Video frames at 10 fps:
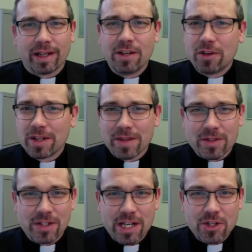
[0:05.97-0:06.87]
even in
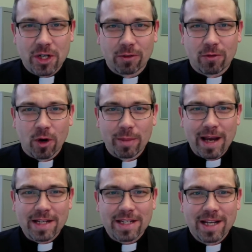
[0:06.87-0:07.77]
this digital
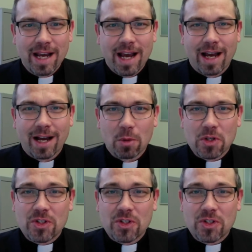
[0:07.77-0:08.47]
format, which